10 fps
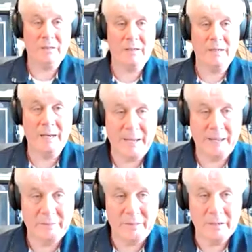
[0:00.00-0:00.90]
that thing
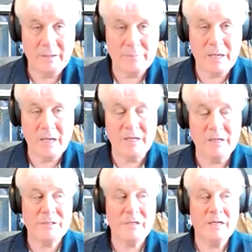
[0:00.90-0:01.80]
just ran away and
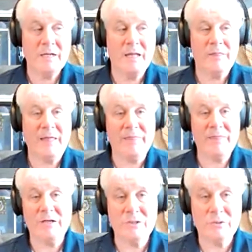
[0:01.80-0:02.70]
now your airplane
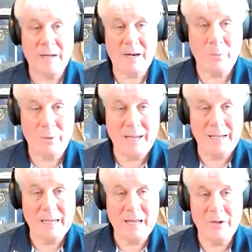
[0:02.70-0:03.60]
is like
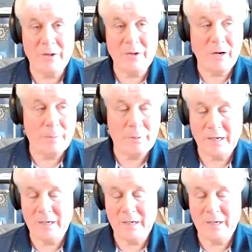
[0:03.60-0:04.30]
horribly out of trim.